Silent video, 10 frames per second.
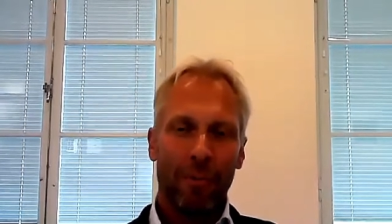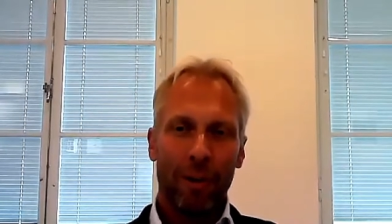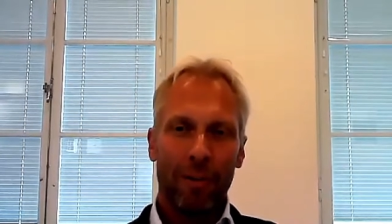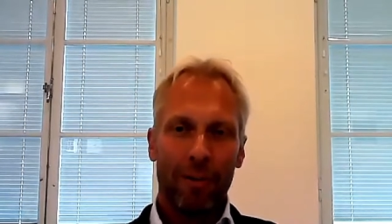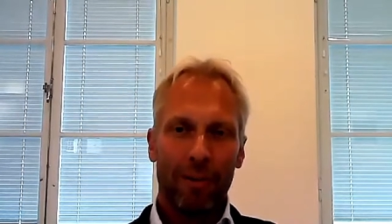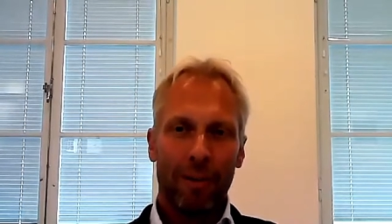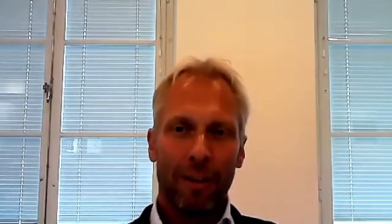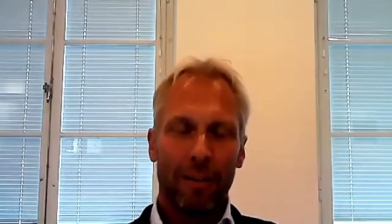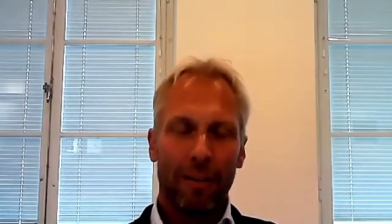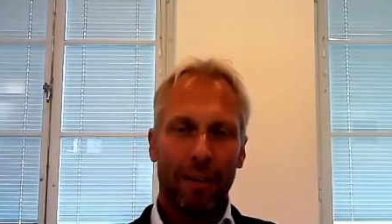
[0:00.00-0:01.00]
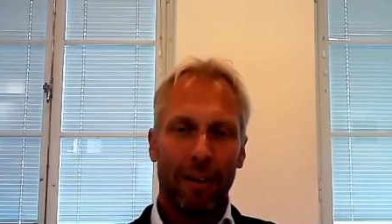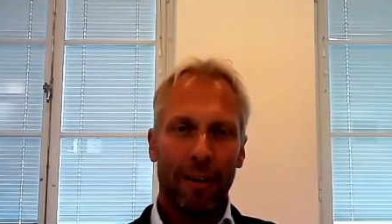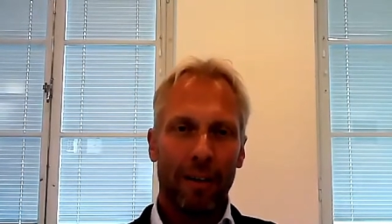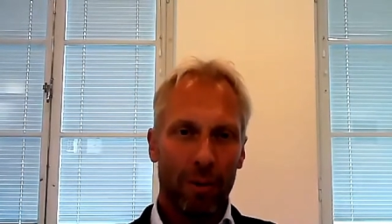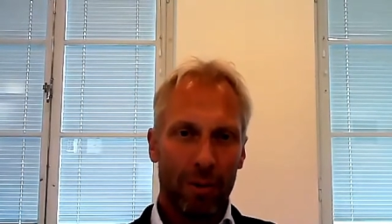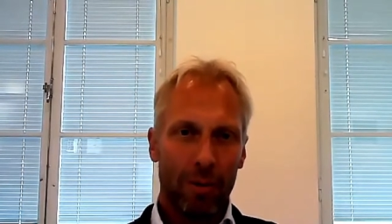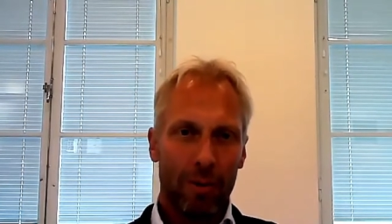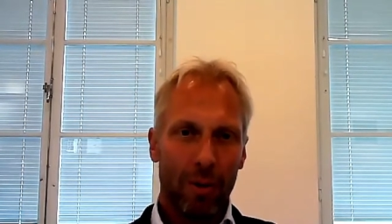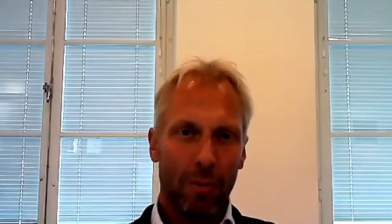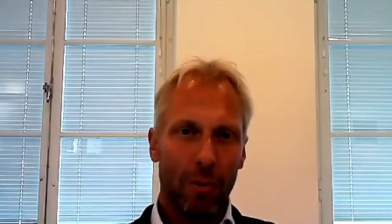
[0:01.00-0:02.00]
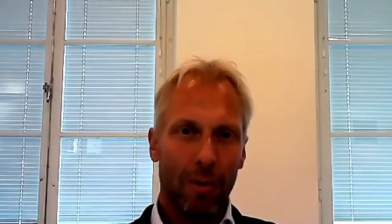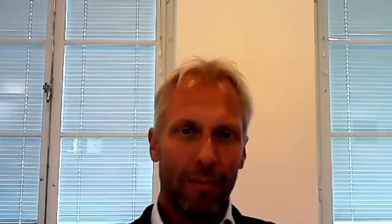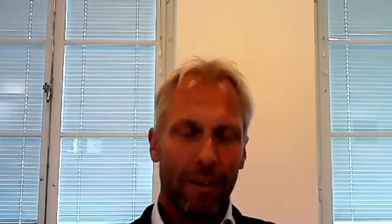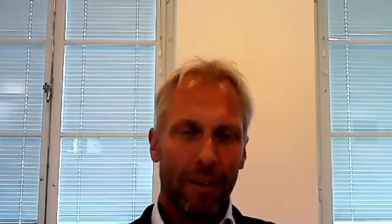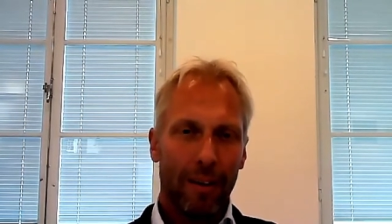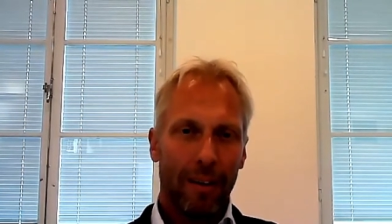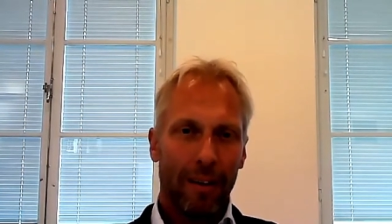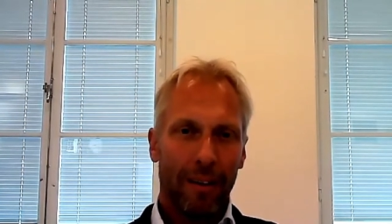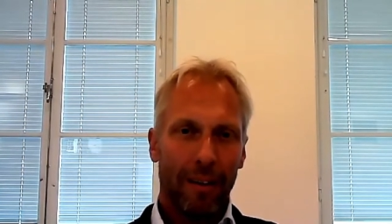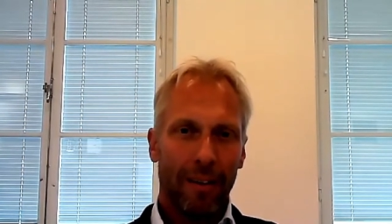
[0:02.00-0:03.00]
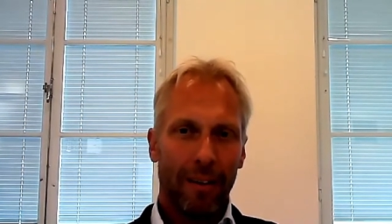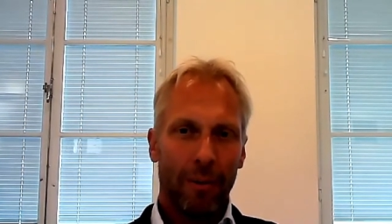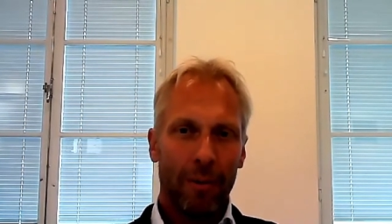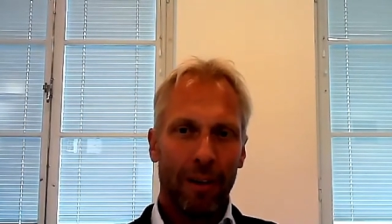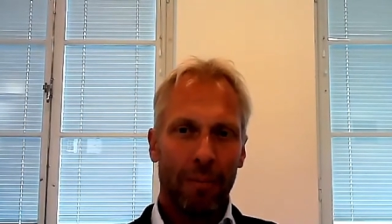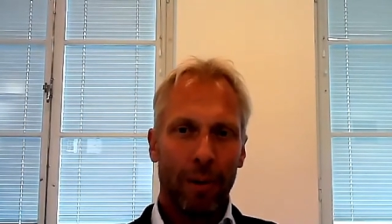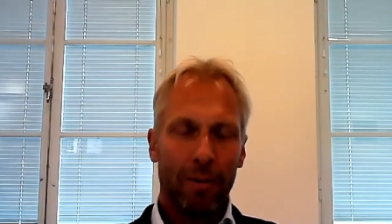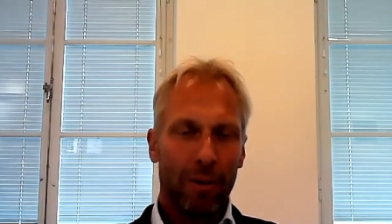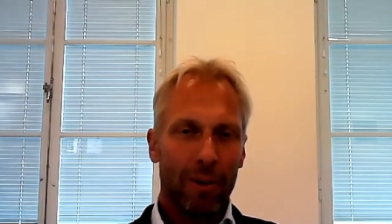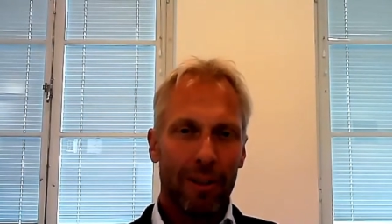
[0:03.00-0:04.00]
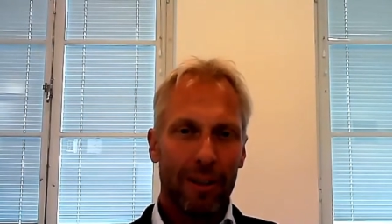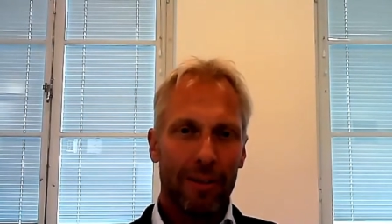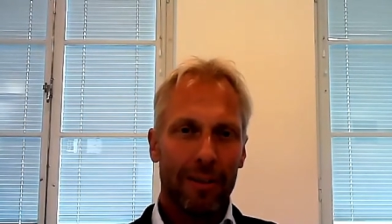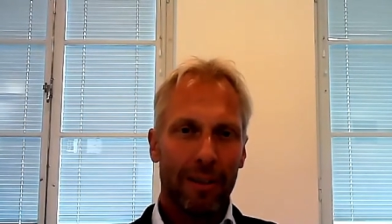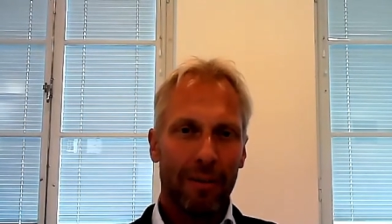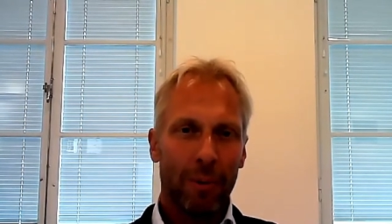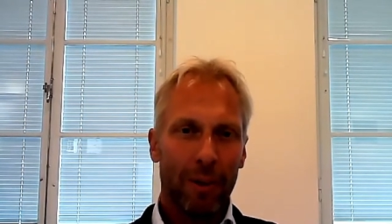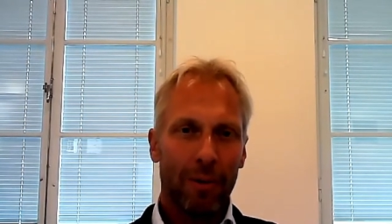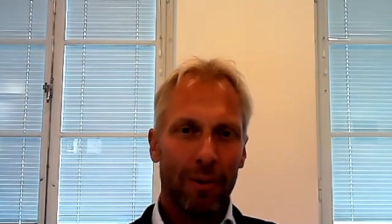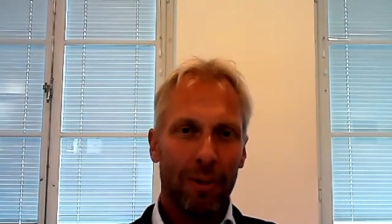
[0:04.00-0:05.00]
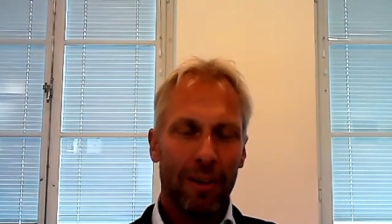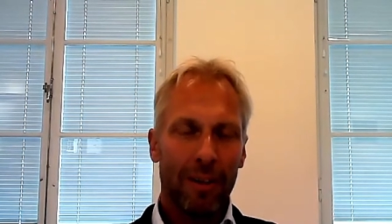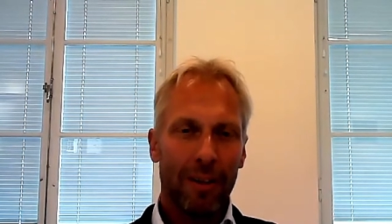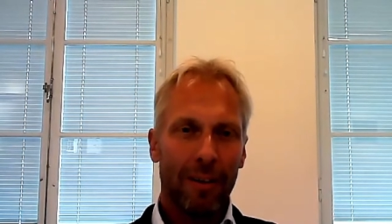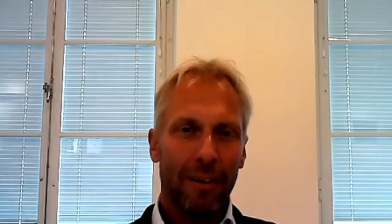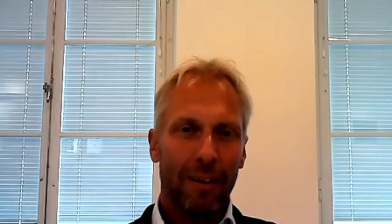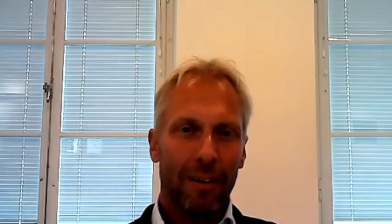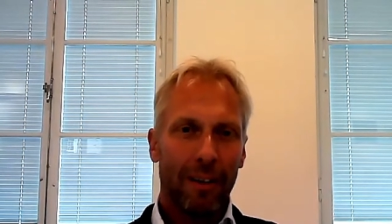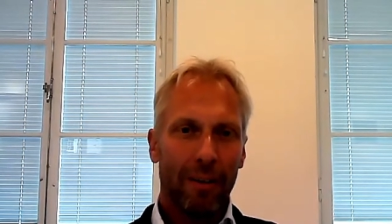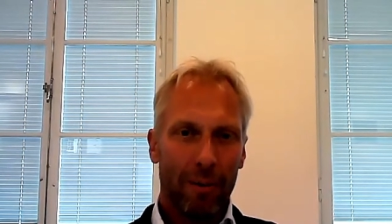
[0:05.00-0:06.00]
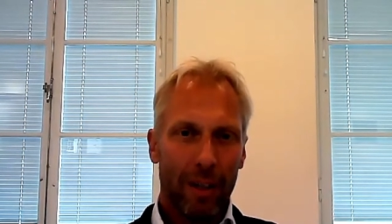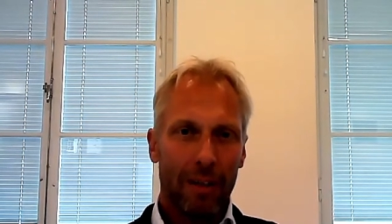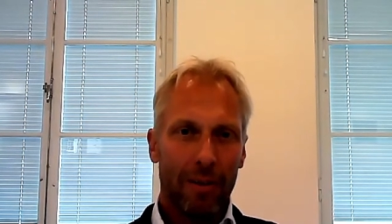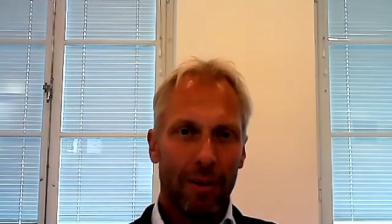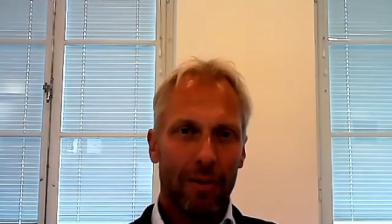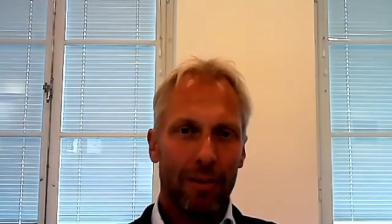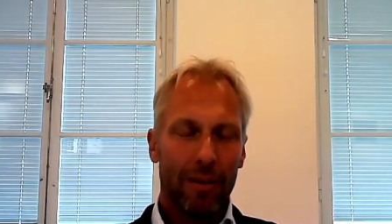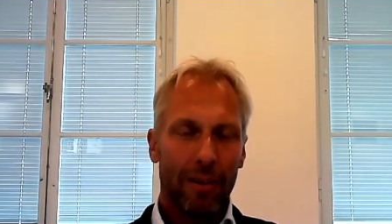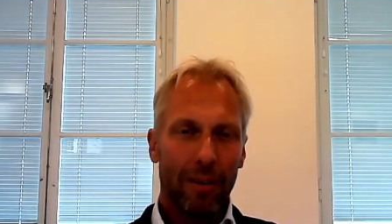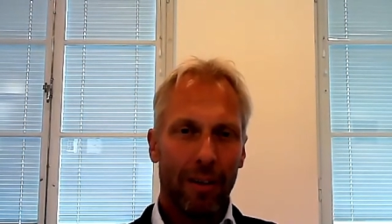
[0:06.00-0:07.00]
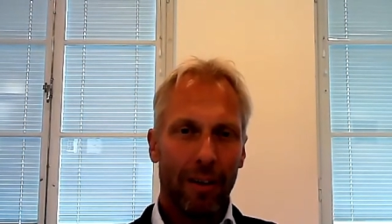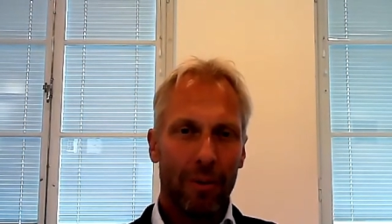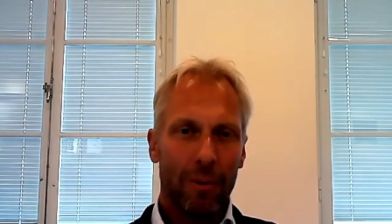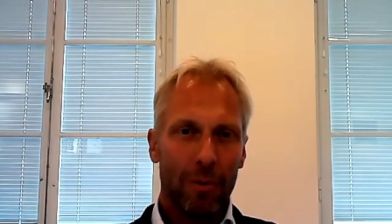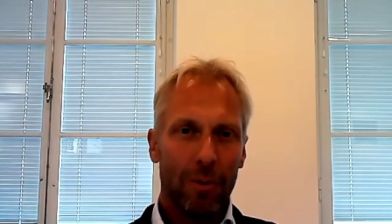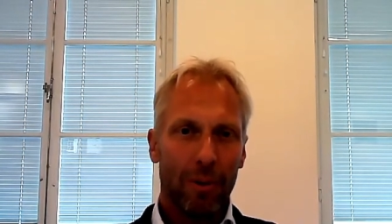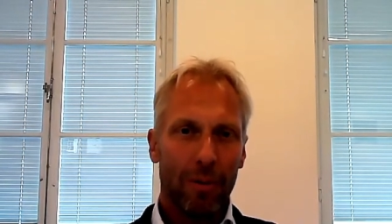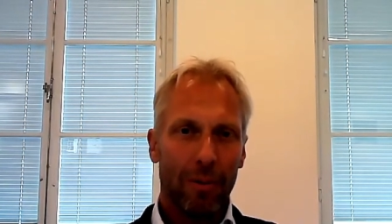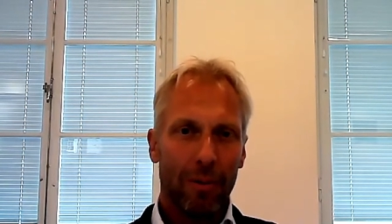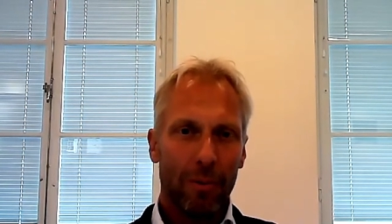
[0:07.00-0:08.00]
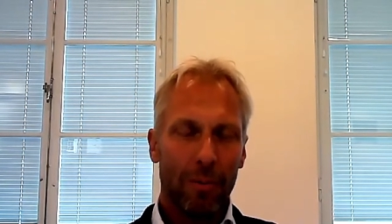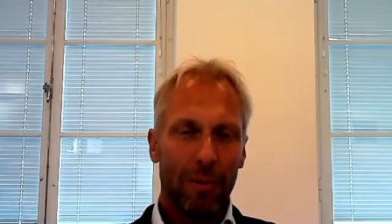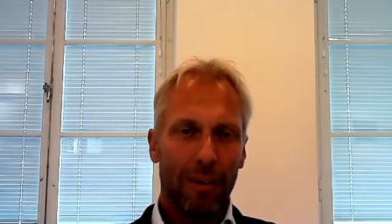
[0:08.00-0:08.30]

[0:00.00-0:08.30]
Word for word: risks that I cannot control uh, or take passages uh, when you go skiing that are dangerous. you should not do.